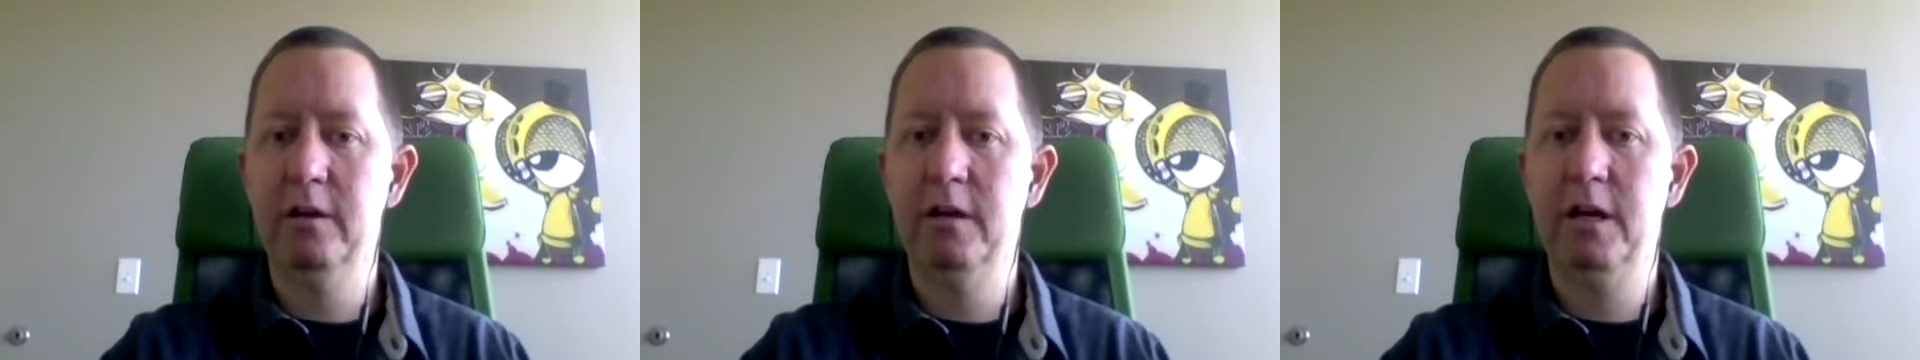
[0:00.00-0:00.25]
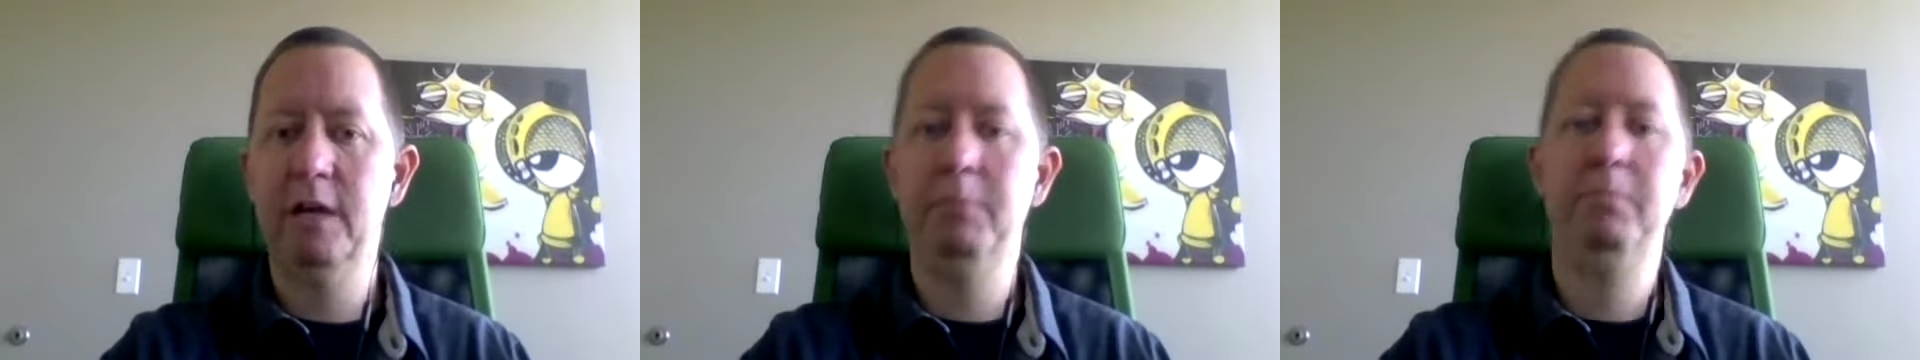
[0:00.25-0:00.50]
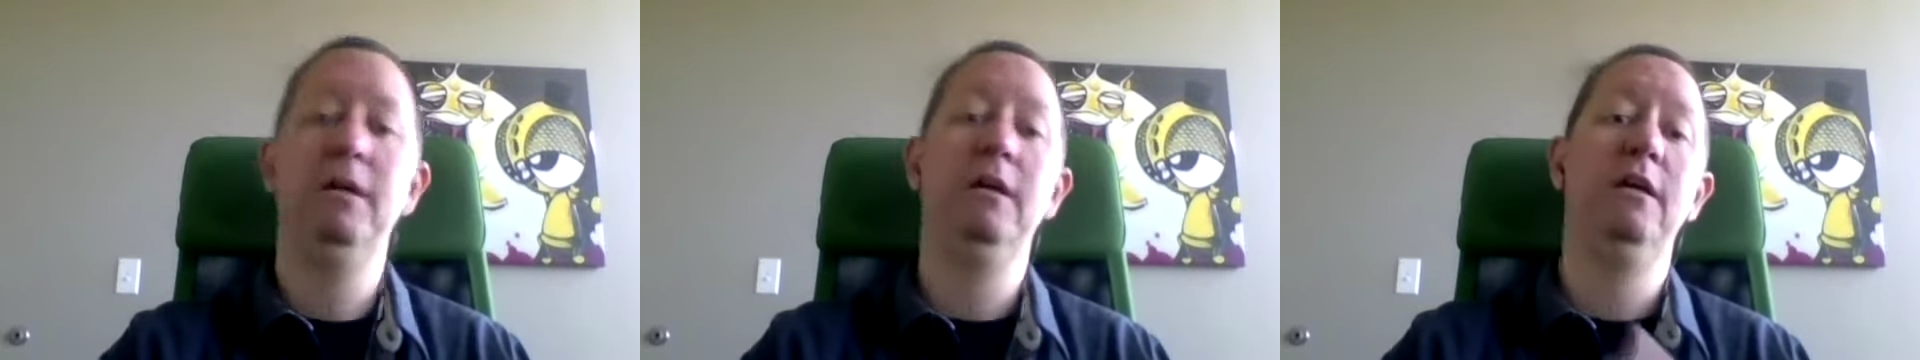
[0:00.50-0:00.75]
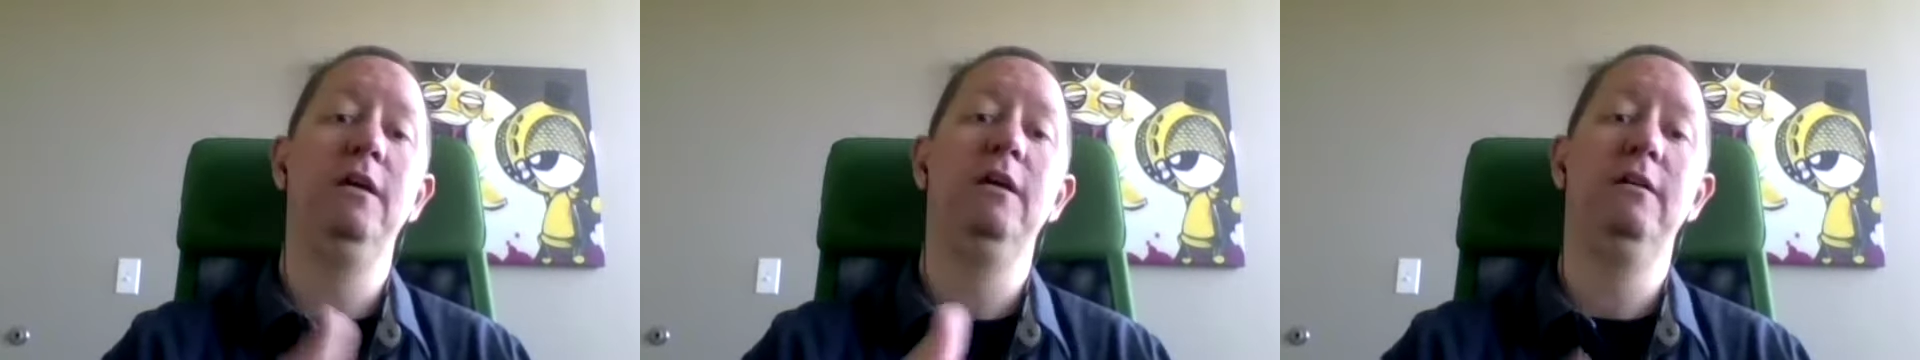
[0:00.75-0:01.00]
and
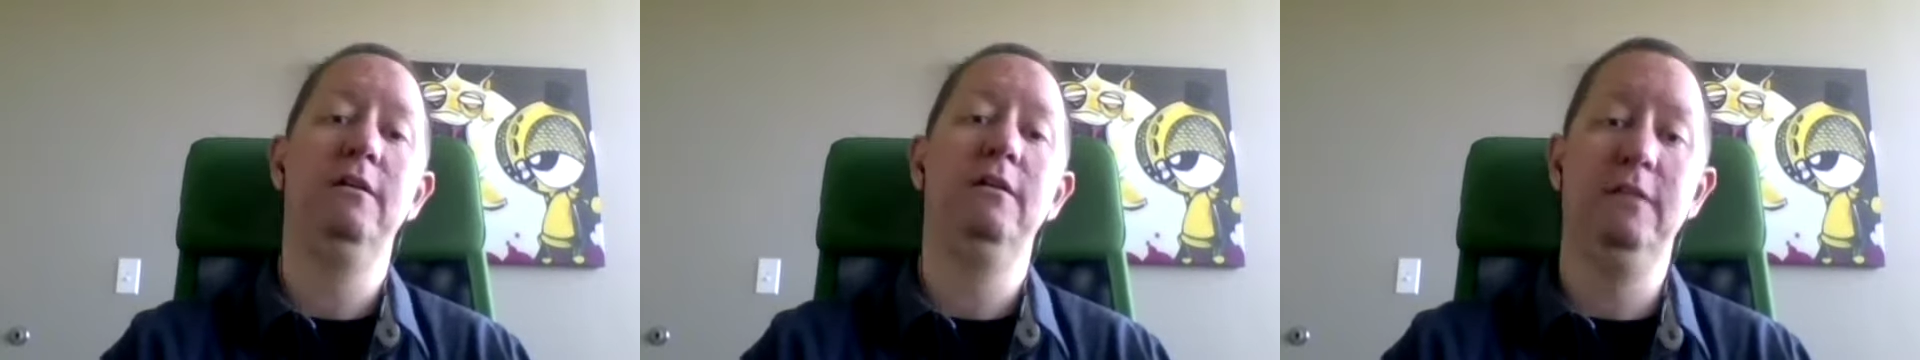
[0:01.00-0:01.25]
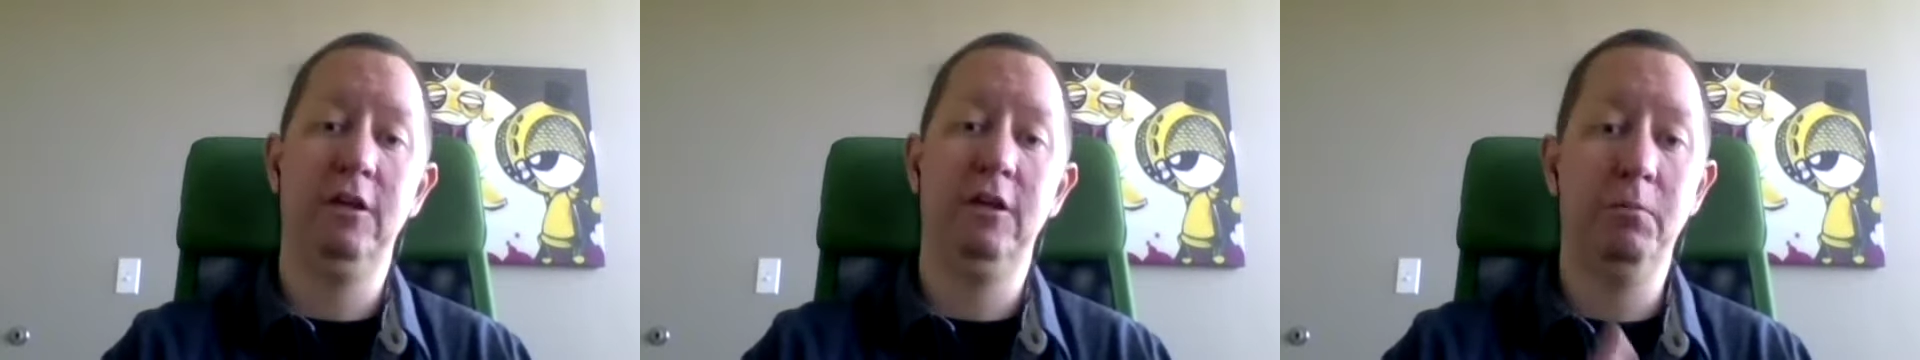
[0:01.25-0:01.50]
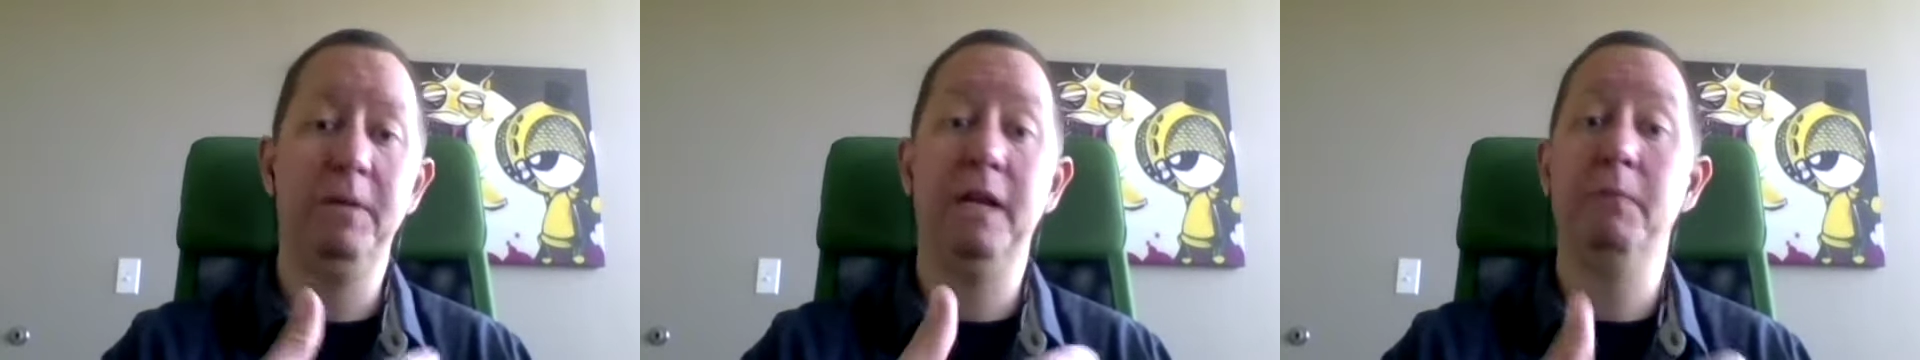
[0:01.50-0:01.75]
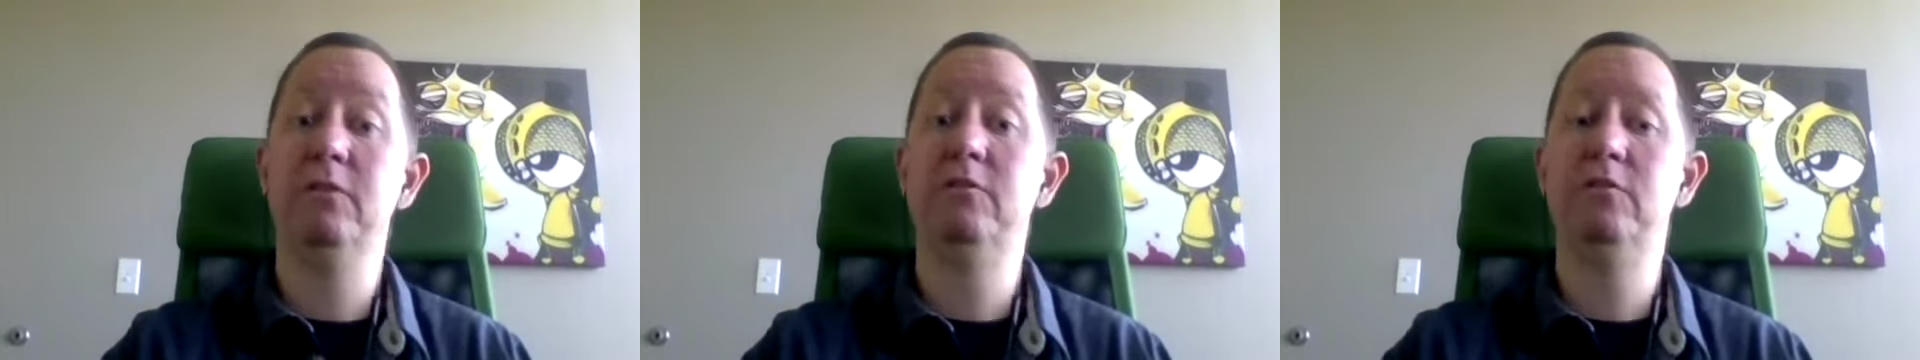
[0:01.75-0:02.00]
being
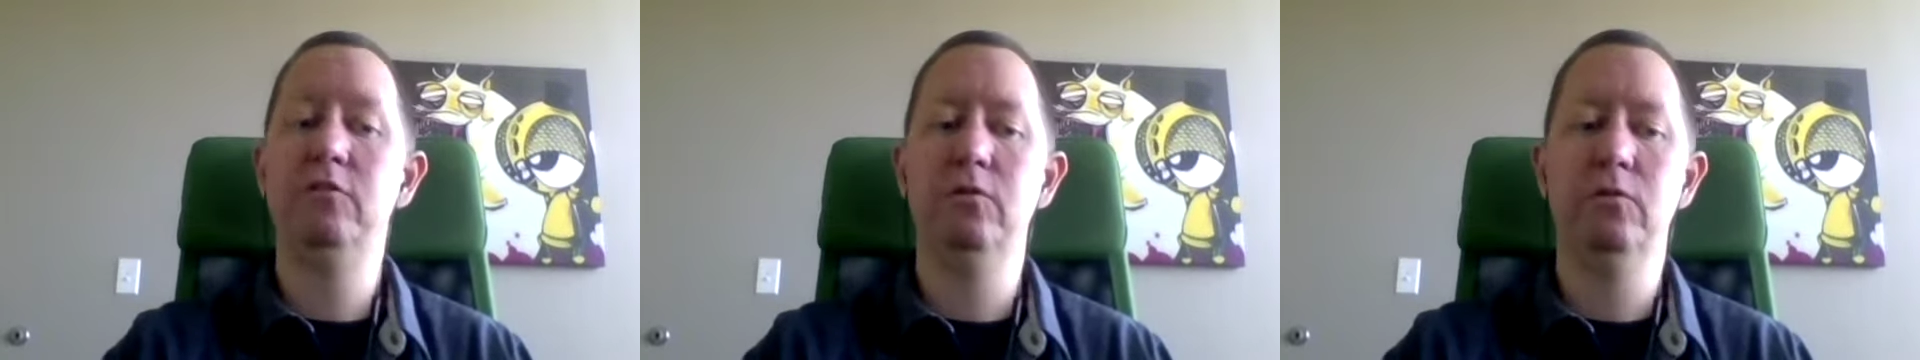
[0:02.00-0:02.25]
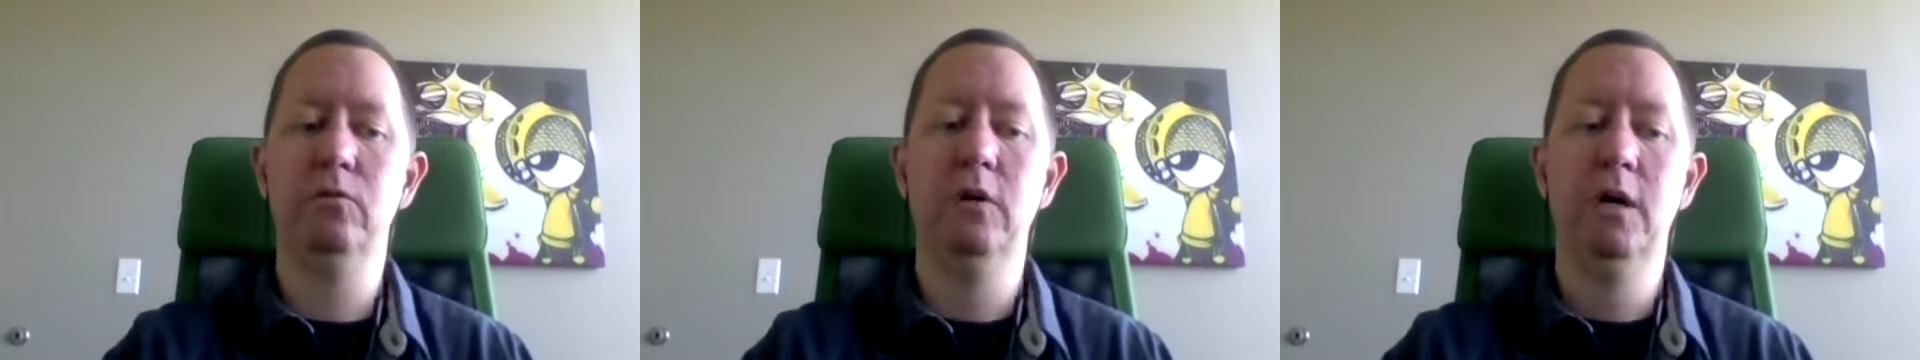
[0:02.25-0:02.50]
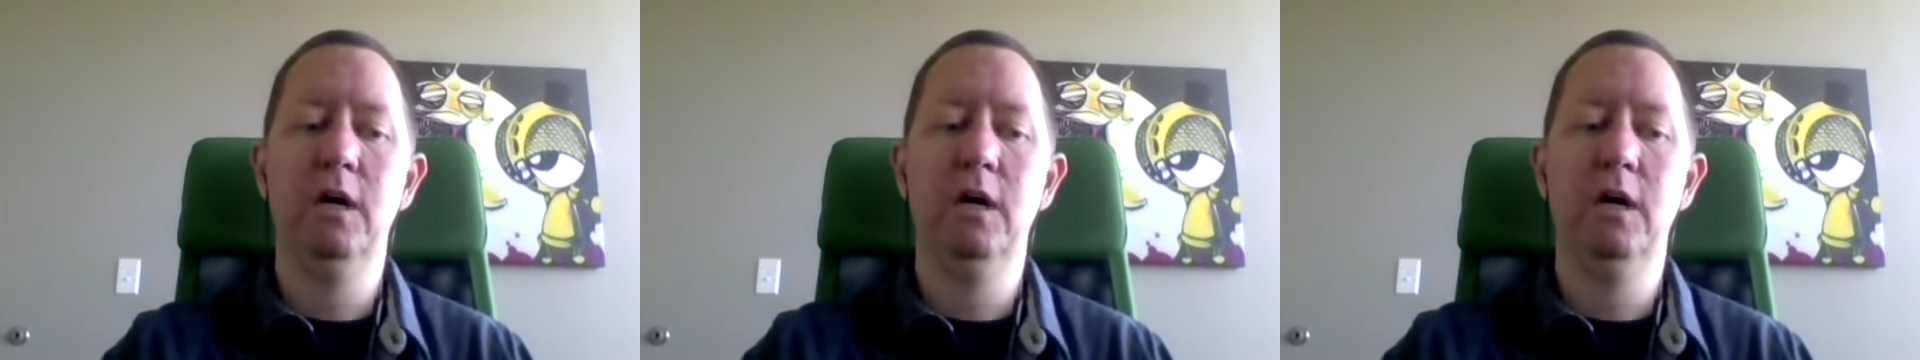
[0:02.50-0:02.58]
able to